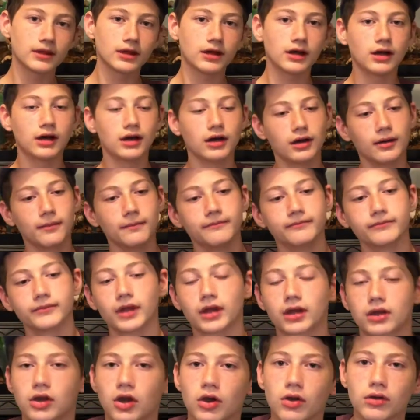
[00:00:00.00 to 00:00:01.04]
a
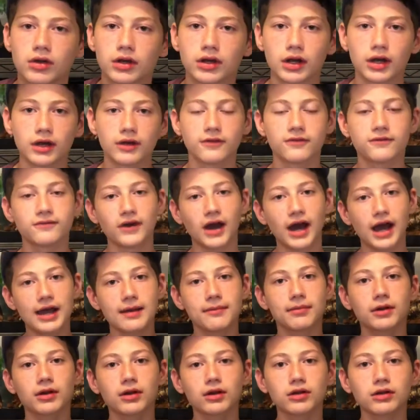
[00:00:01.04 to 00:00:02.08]
coconut
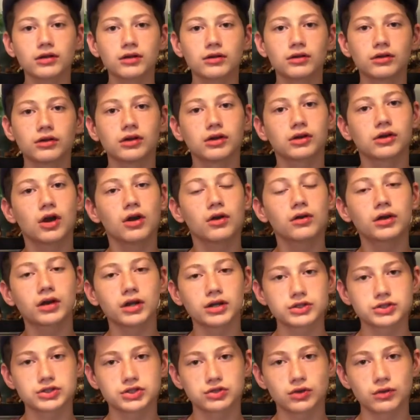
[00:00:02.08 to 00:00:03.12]
fiber or a coconut
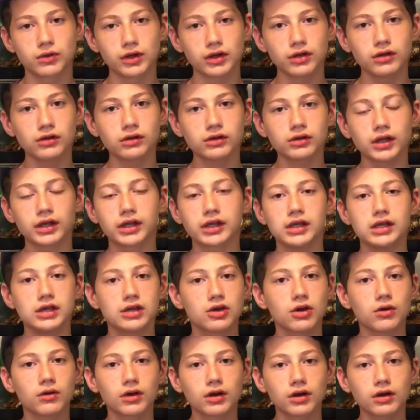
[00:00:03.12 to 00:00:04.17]
soil like
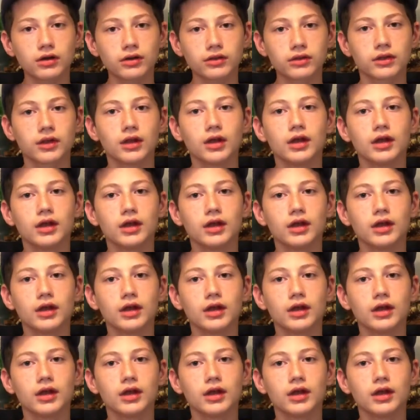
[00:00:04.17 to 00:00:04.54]
Eco Earth,